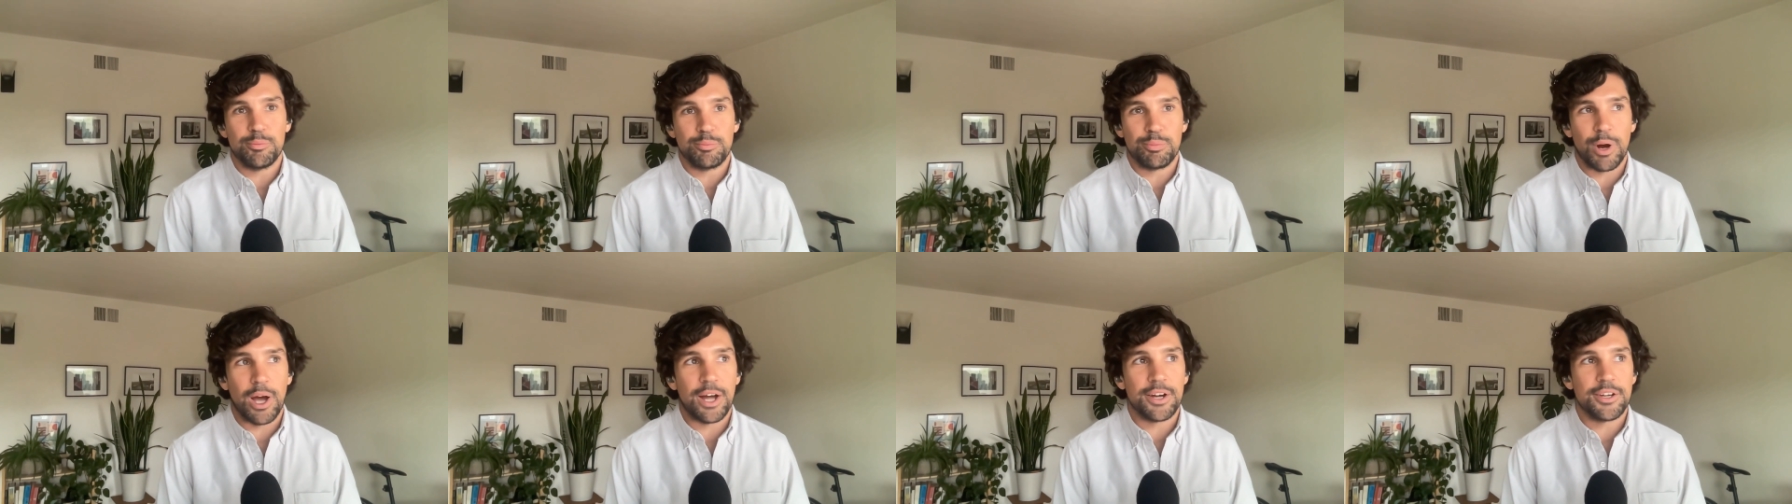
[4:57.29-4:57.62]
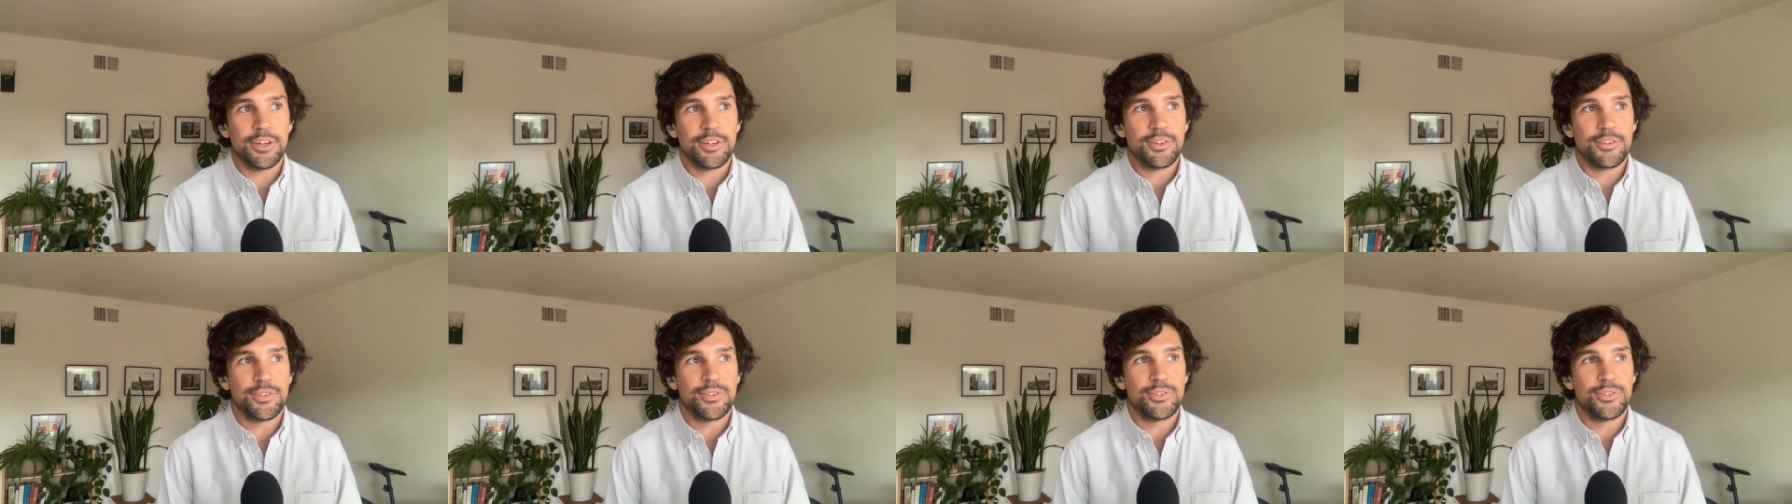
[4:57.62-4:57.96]

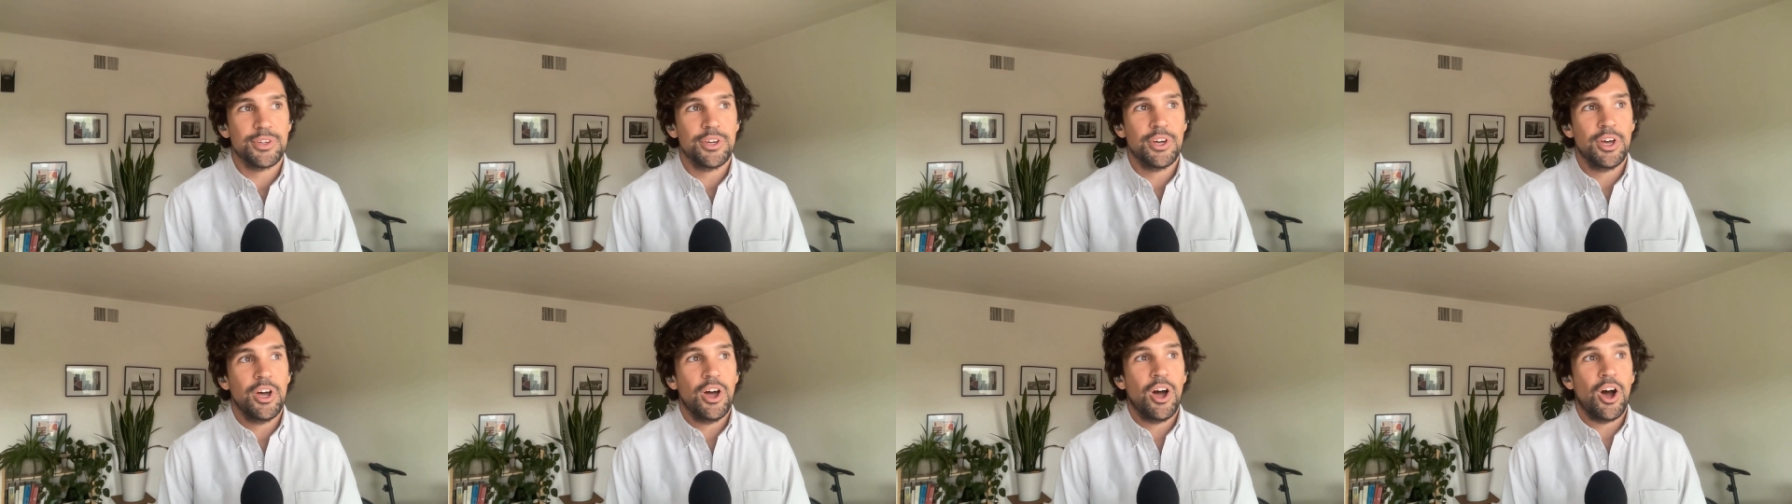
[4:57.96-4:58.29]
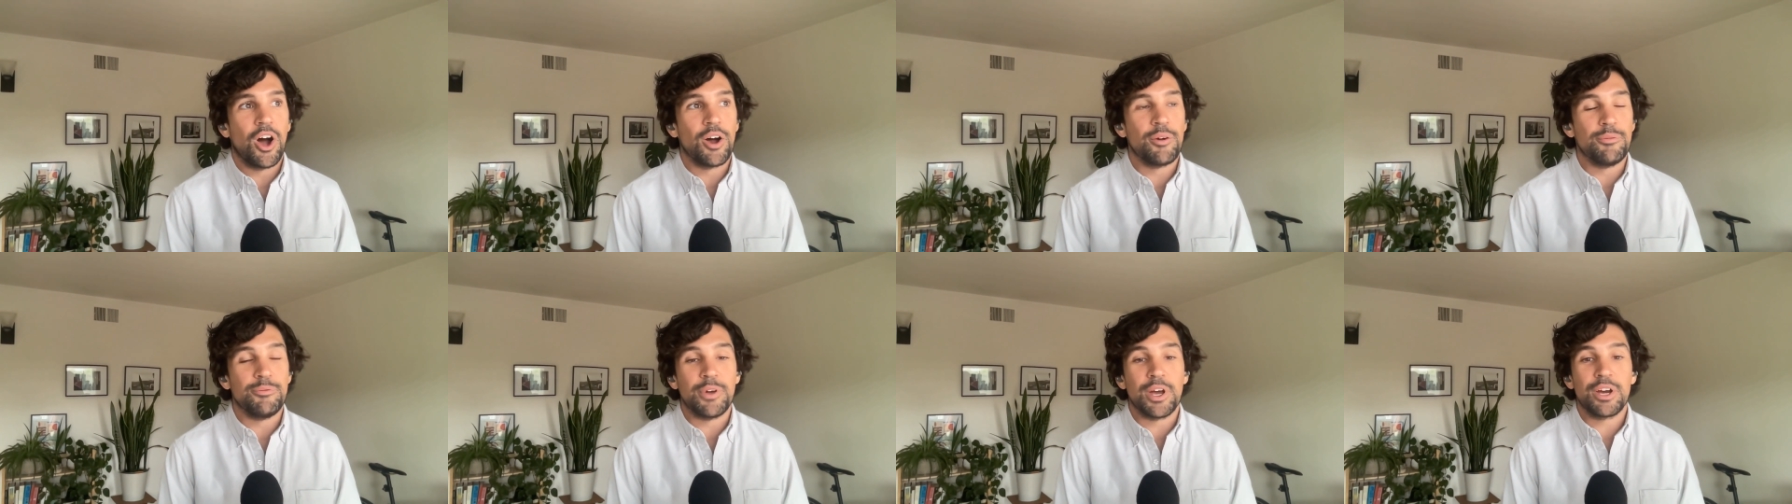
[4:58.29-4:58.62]
products
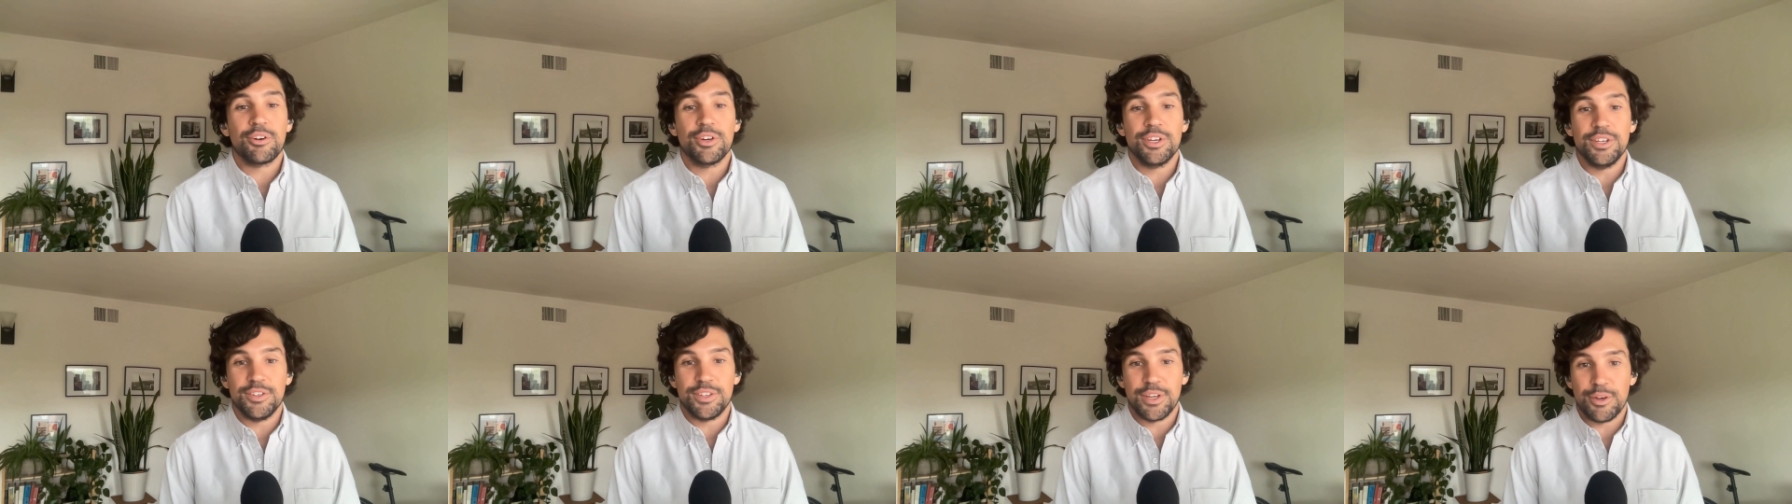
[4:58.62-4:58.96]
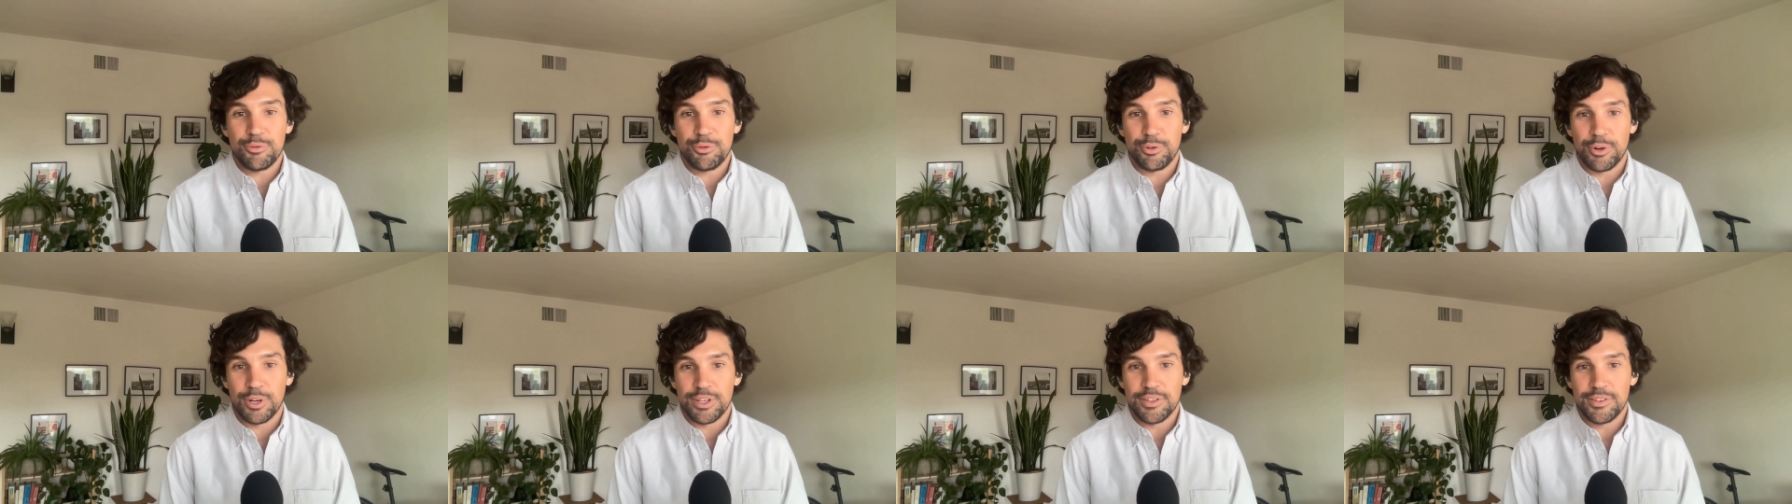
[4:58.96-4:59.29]
are very
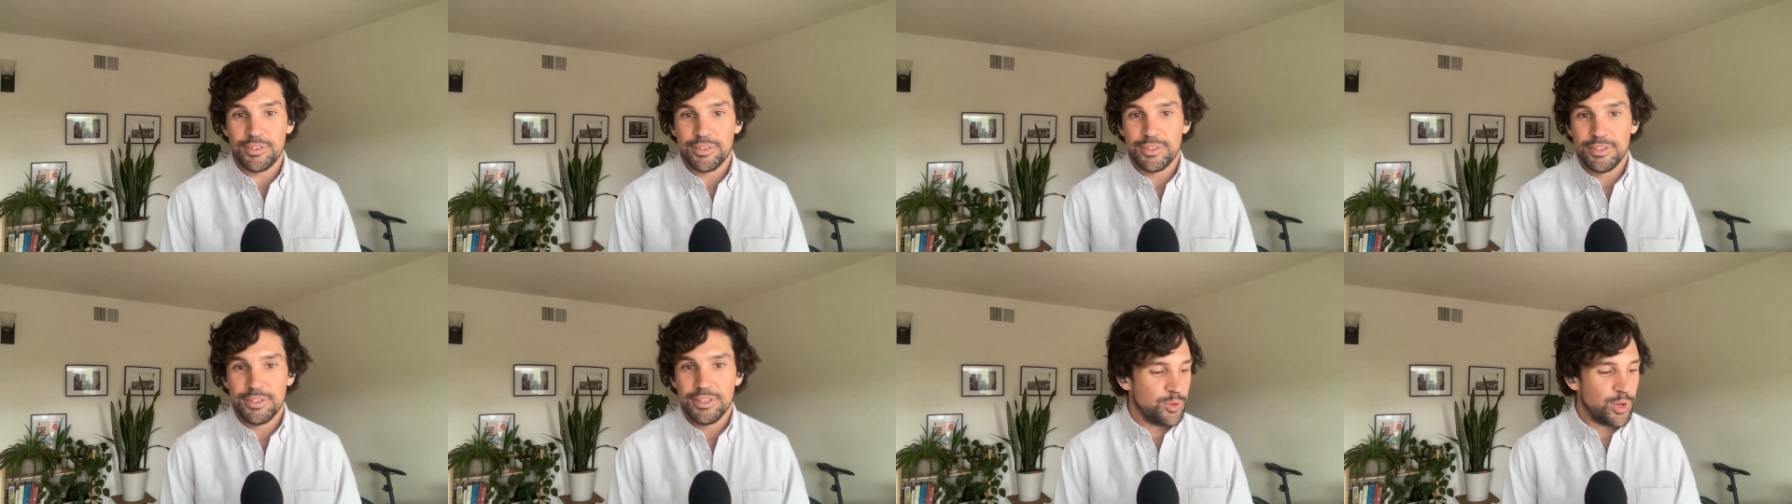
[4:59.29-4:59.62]
different.